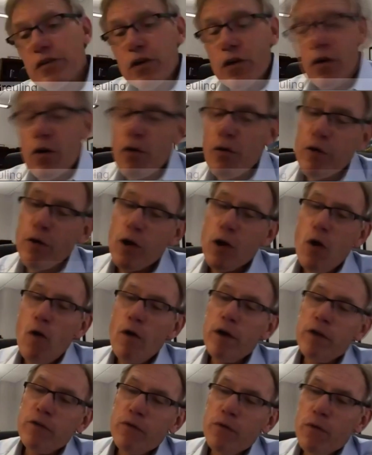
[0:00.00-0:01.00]
and they're
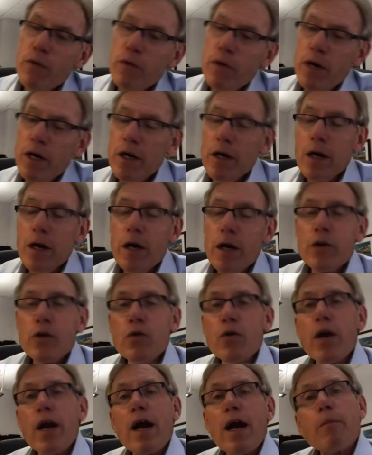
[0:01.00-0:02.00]
going through a
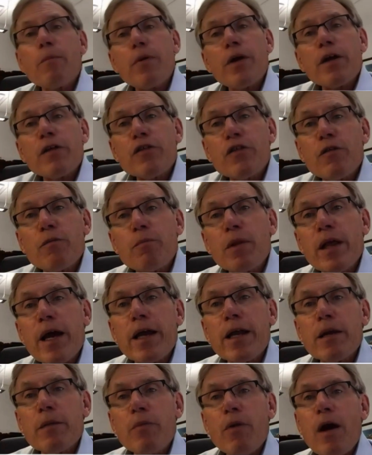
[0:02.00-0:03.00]
new comprehensive
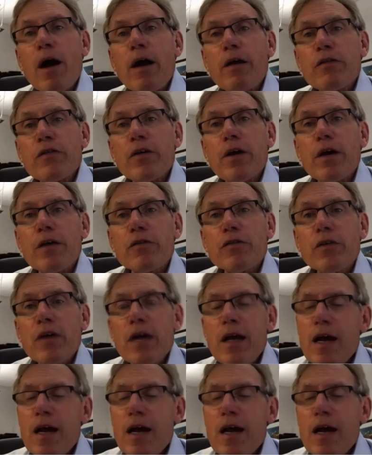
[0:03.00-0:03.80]
planning process.